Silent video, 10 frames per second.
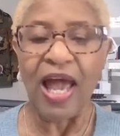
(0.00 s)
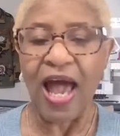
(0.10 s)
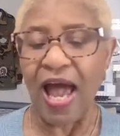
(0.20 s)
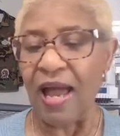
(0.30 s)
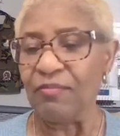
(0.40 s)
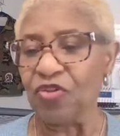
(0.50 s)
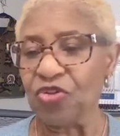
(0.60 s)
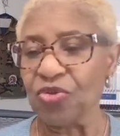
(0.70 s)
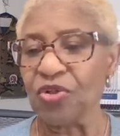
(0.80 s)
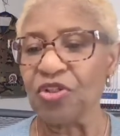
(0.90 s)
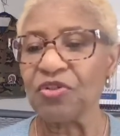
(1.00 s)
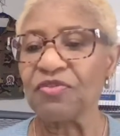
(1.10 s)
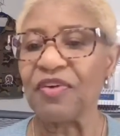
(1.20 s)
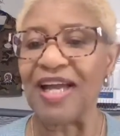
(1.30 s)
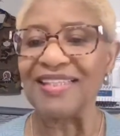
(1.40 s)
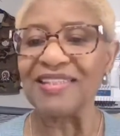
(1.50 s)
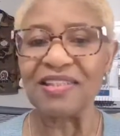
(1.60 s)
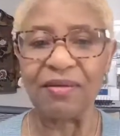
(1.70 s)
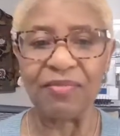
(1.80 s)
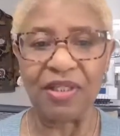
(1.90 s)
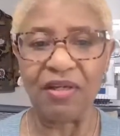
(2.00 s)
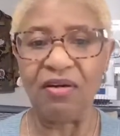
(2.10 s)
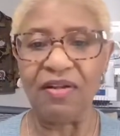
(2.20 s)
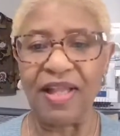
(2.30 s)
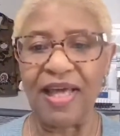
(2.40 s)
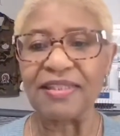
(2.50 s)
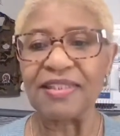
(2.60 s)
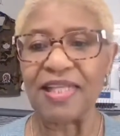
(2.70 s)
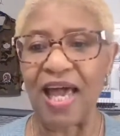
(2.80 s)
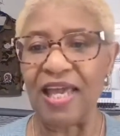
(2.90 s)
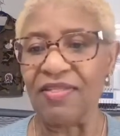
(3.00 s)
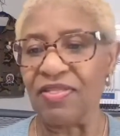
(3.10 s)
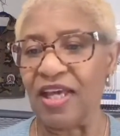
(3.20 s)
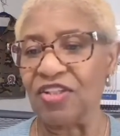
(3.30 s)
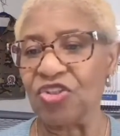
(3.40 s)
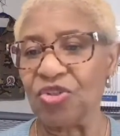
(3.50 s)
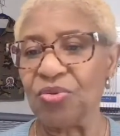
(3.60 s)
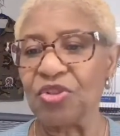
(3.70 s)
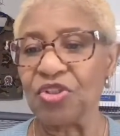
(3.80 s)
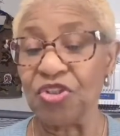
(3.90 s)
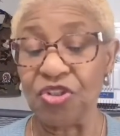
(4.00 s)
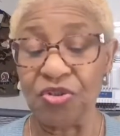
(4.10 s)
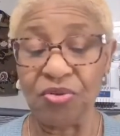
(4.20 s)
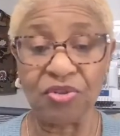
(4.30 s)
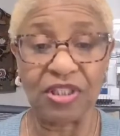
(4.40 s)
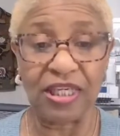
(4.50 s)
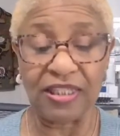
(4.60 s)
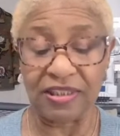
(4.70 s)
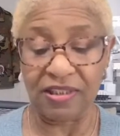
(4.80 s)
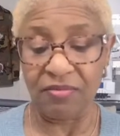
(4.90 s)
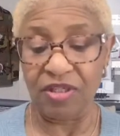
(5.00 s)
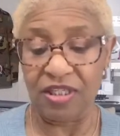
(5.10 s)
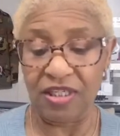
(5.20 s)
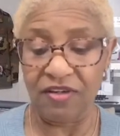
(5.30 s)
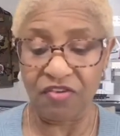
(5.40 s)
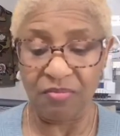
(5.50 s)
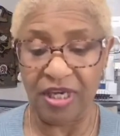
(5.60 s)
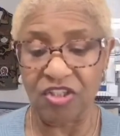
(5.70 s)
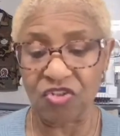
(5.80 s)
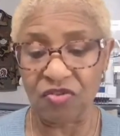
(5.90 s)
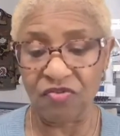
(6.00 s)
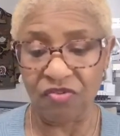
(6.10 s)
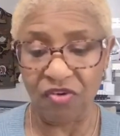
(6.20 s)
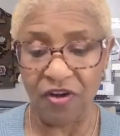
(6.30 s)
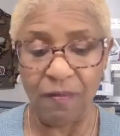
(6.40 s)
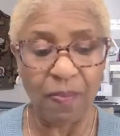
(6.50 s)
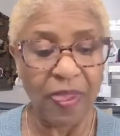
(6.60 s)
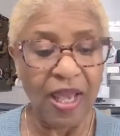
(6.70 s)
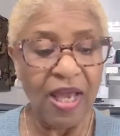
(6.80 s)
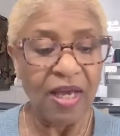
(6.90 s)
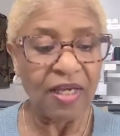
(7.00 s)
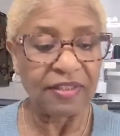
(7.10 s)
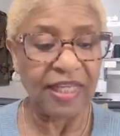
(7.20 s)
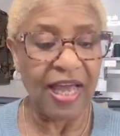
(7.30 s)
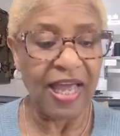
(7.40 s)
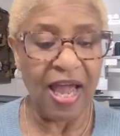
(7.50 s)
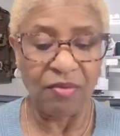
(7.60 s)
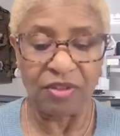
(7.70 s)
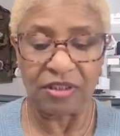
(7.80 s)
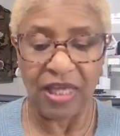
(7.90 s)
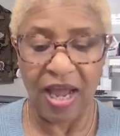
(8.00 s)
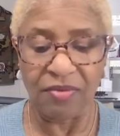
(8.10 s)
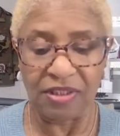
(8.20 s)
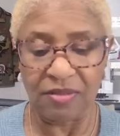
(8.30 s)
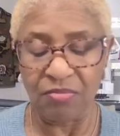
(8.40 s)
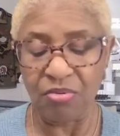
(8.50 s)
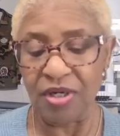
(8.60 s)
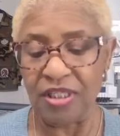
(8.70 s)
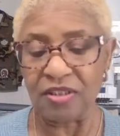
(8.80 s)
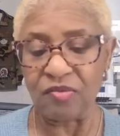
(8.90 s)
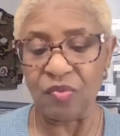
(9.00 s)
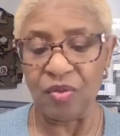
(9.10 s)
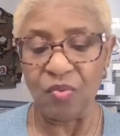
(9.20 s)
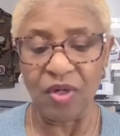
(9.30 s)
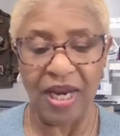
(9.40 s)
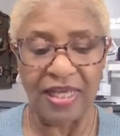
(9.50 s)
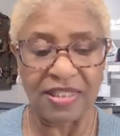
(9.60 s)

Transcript: I'm sure you'll find something on that site that you can use and get some good information from. Because I was impressed with what I